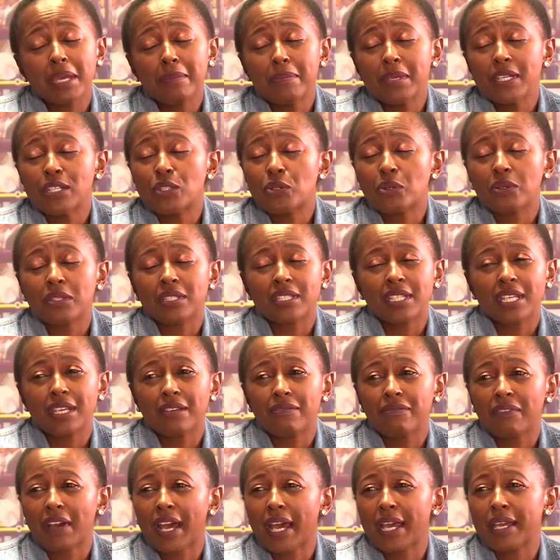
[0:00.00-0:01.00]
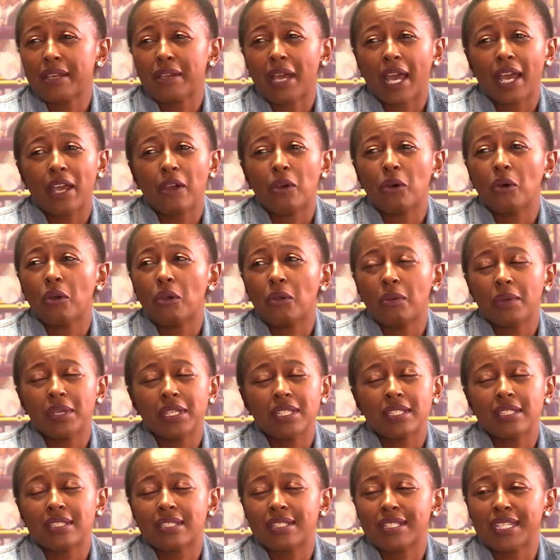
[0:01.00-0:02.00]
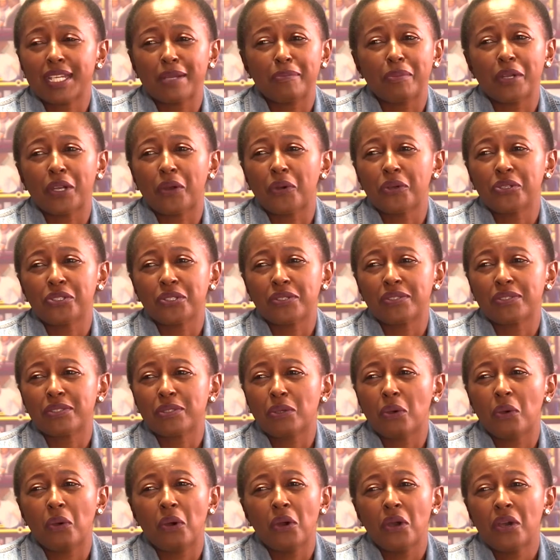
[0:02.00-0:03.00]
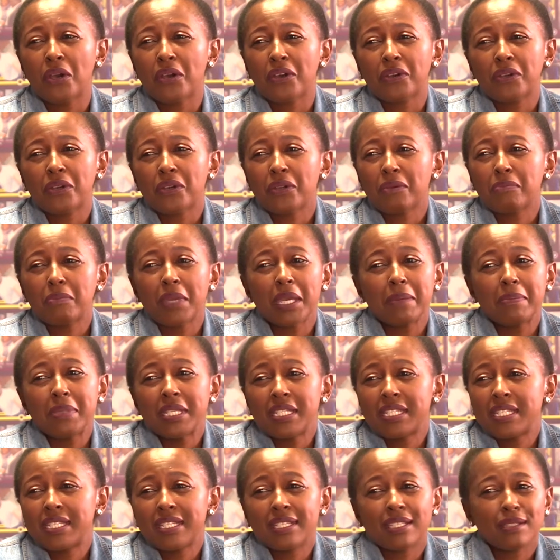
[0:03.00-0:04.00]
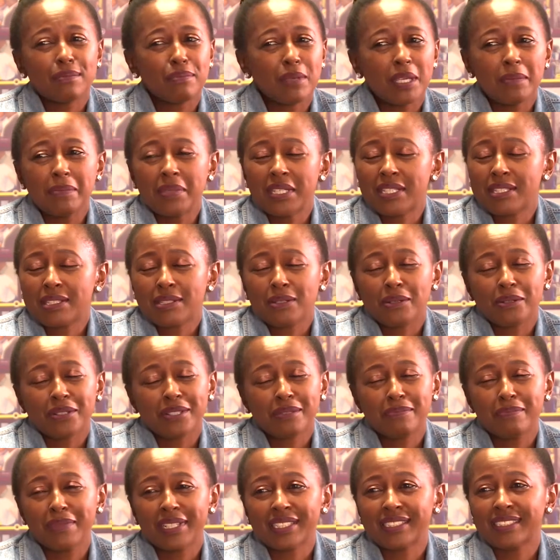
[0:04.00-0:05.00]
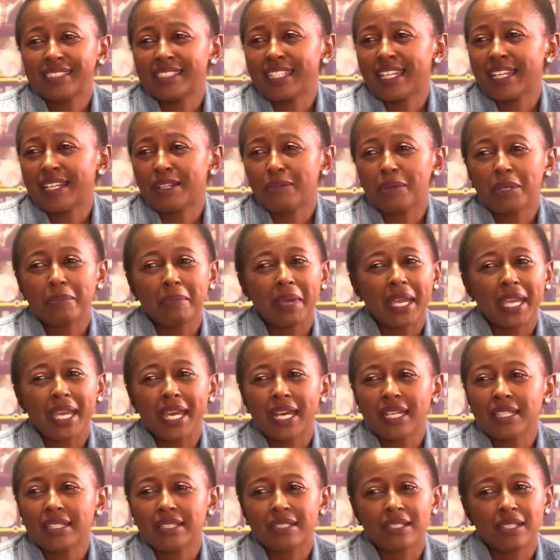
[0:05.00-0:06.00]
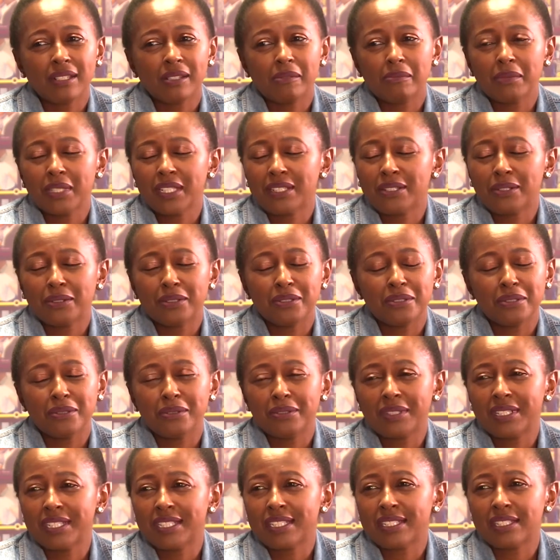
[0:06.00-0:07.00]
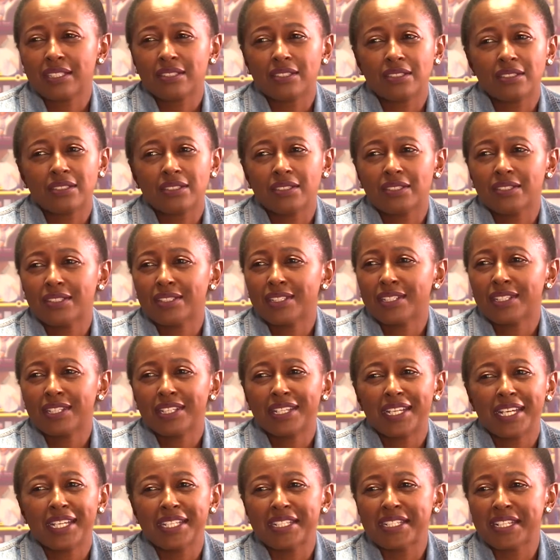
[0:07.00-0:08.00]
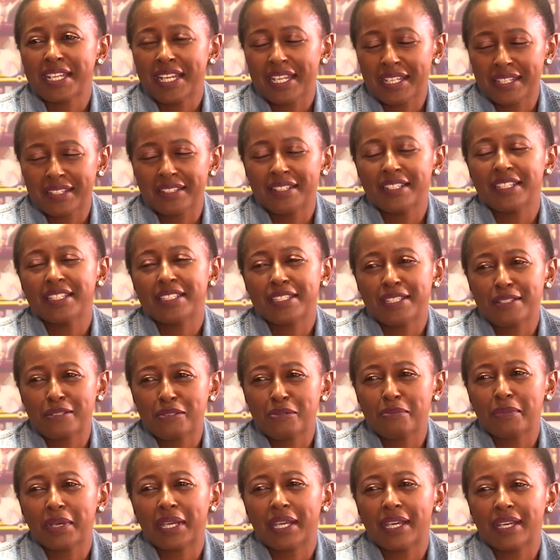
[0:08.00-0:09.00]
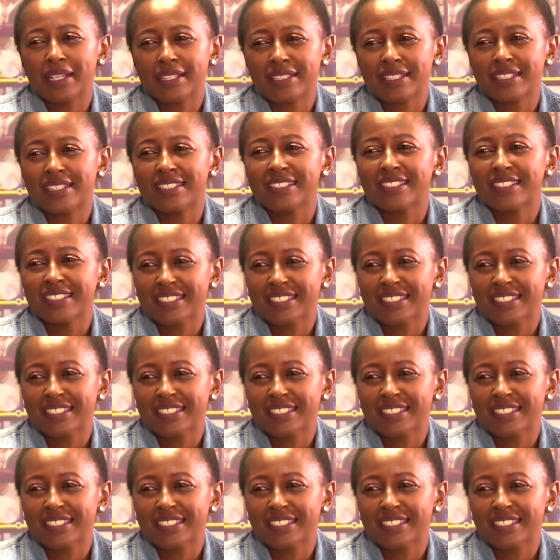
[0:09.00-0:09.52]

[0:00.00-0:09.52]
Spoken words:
Maybe it was safe. I always take precautions. So maybe it is, maybe it's not. But when my guts tell me don't do this, I try and listen to my guts.